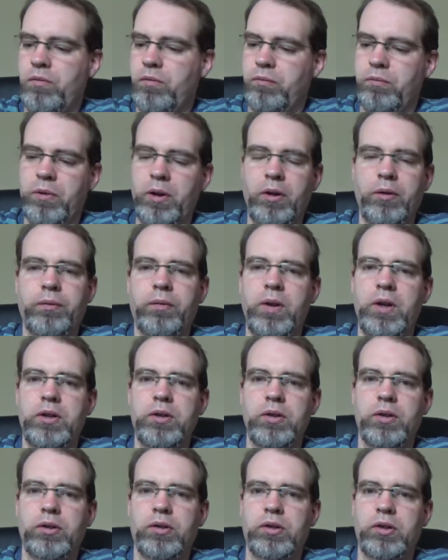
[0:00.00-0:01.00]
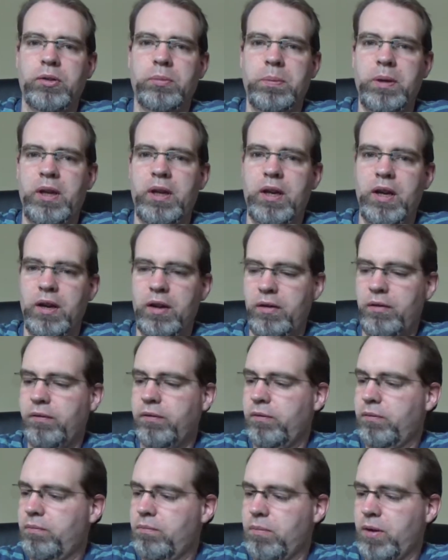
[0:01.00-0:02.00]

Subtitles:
real features to speak of,